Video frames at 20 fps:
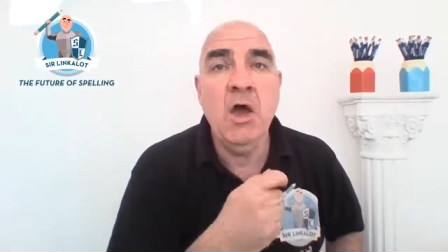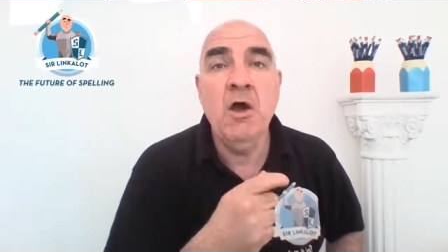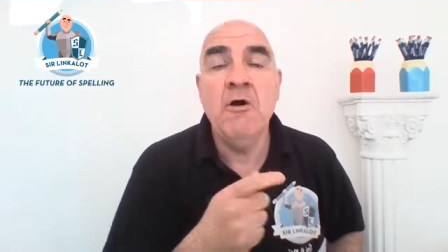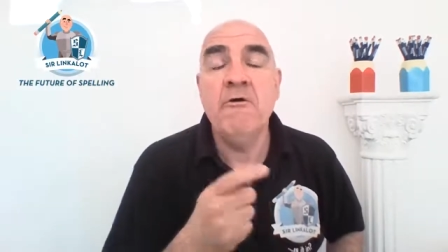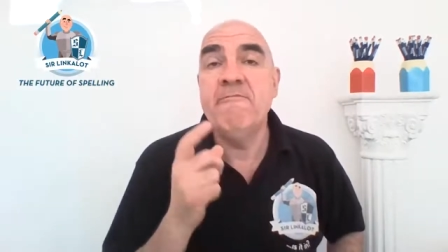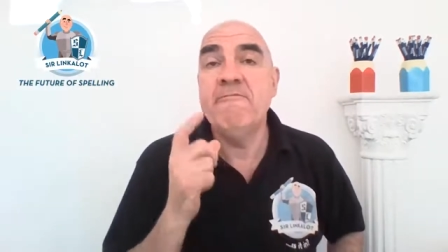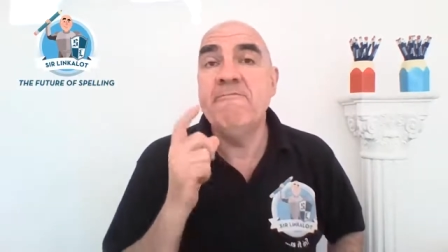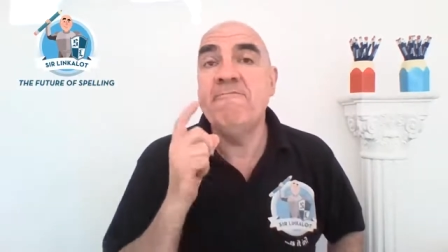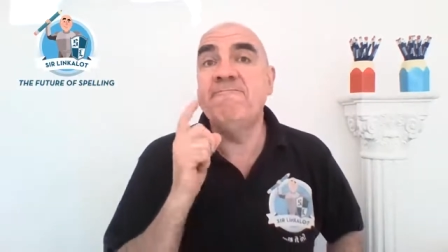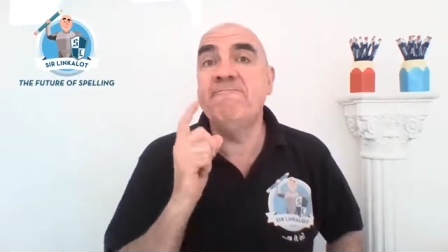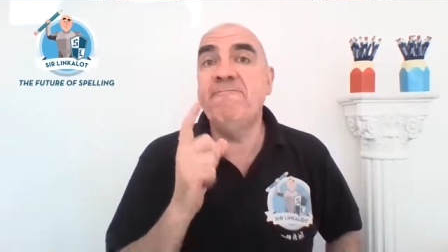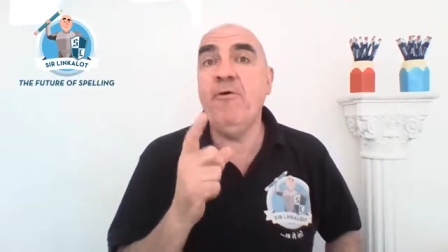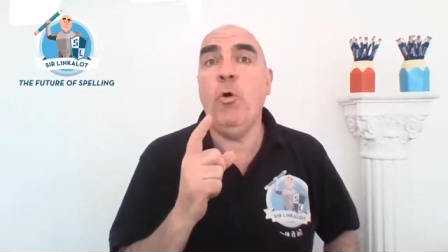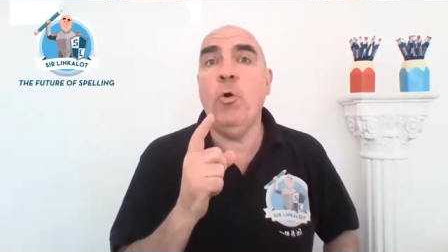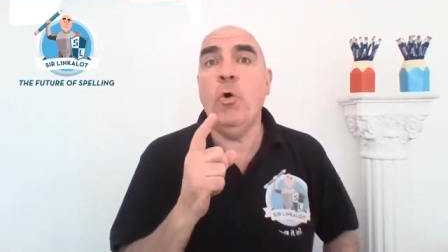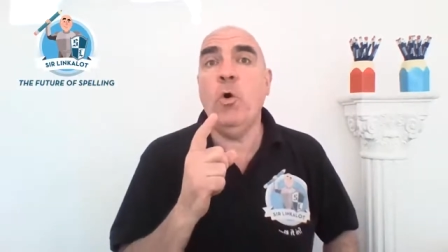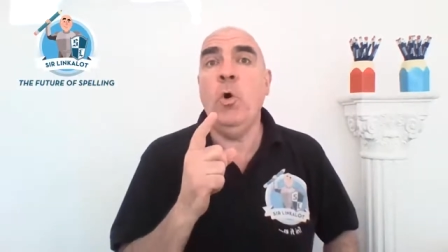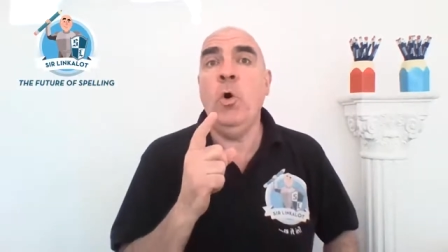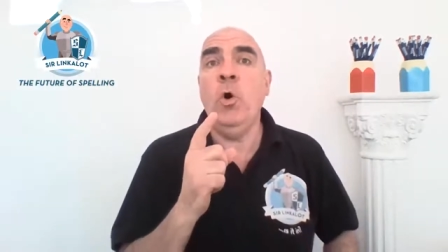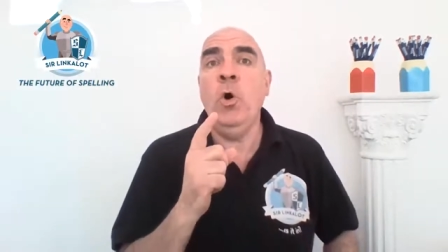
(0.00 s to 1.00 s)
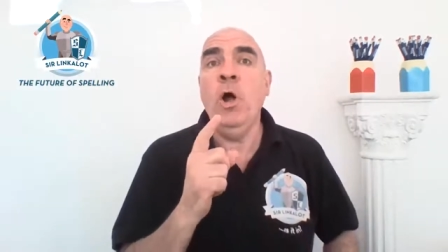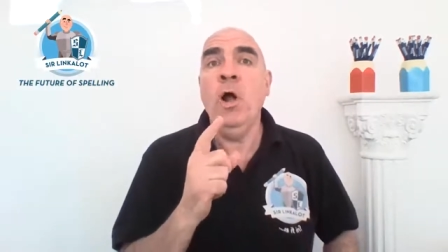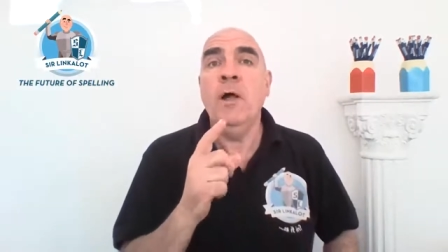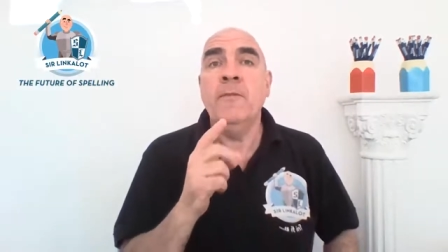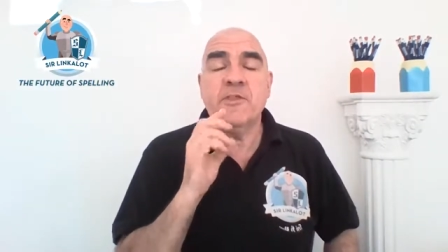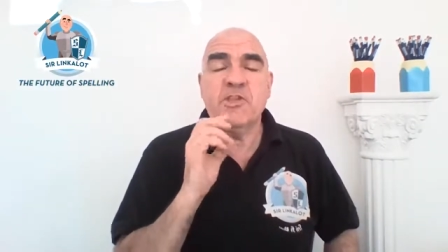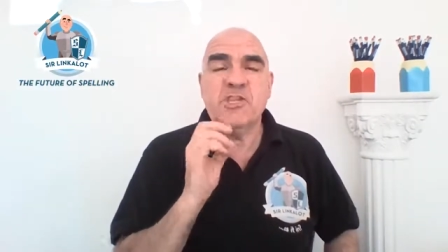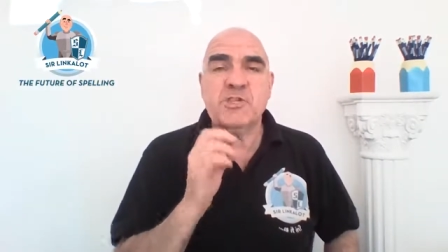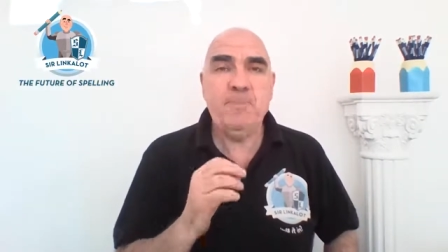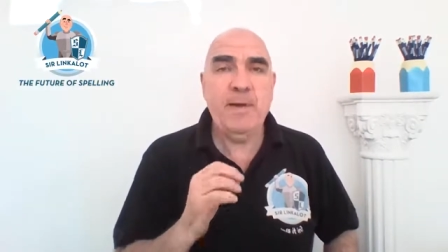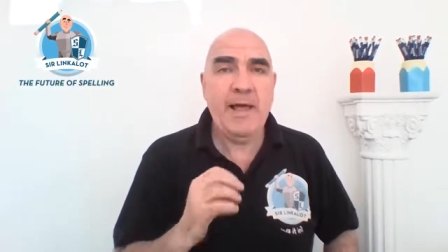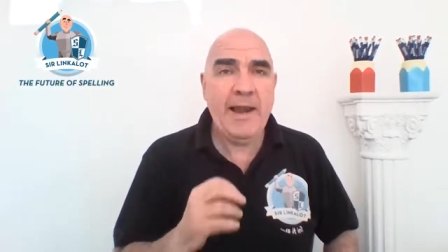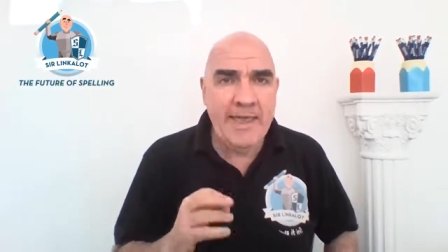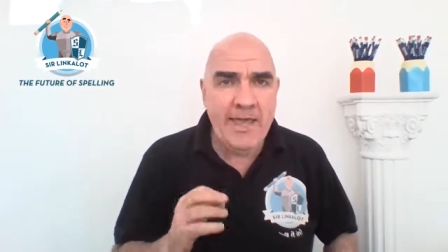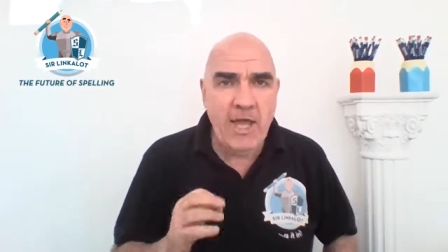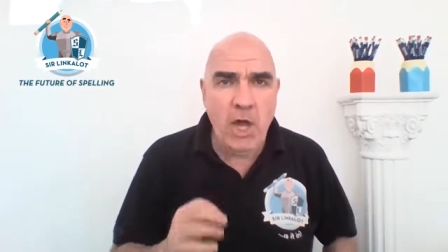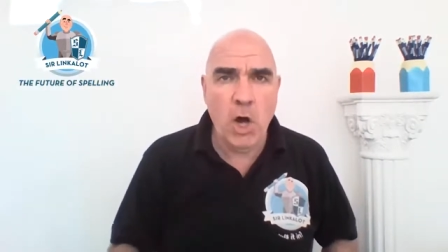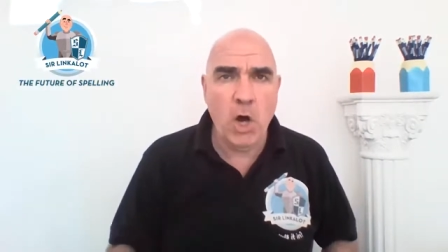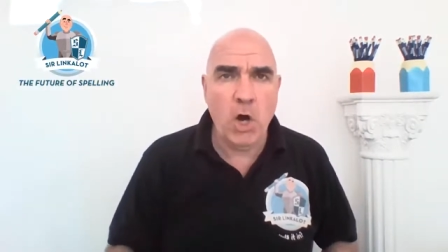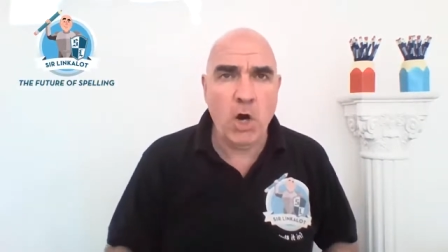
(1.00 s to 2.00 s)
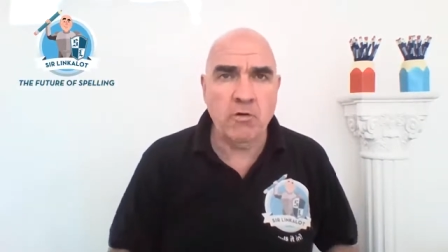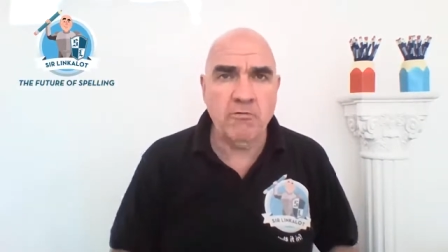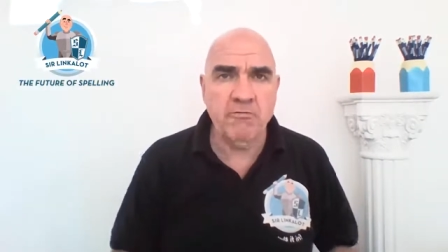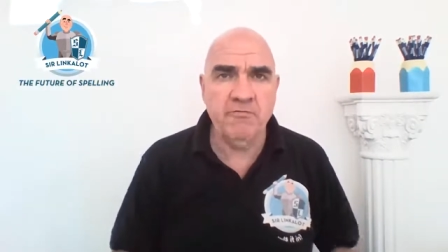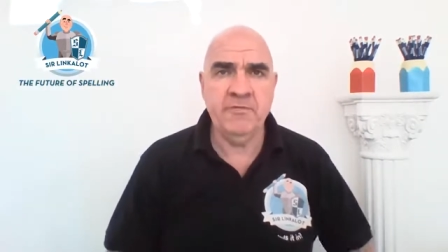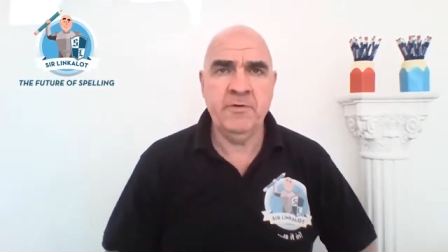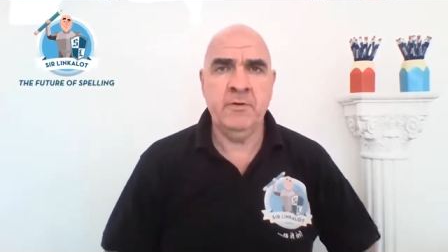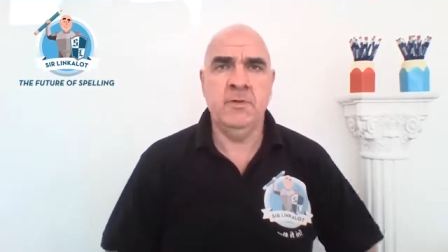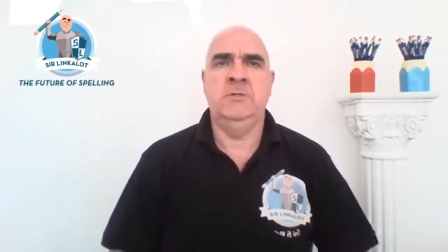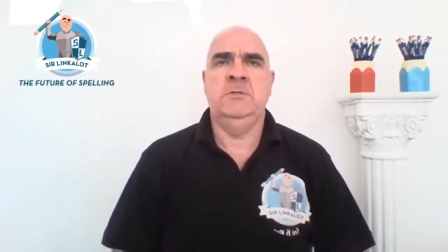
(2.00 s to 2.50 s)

for the spelling of